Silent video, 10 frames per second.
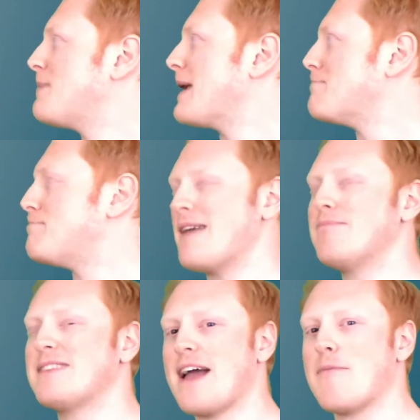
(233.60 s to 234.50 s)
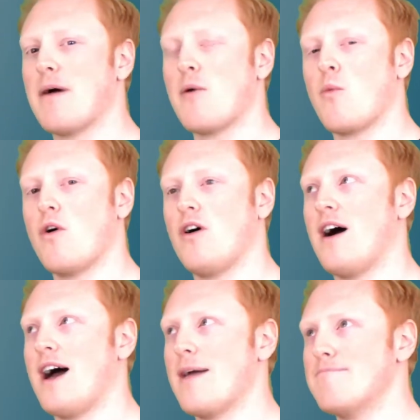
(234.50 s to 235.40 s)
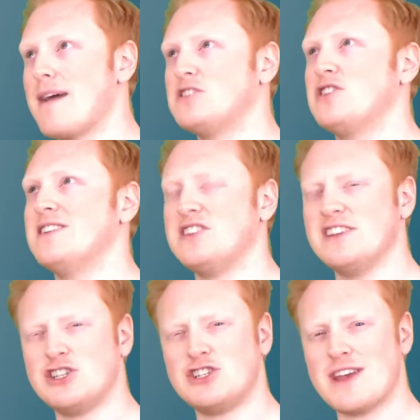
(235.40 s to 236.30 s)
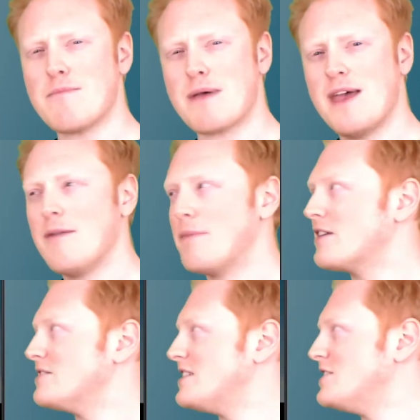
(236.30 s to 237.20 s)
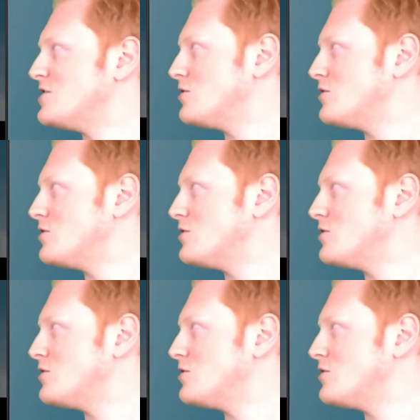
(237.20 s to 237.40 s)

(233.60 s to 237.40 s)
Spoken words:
being beamed down by what I imagine is his ship, because he's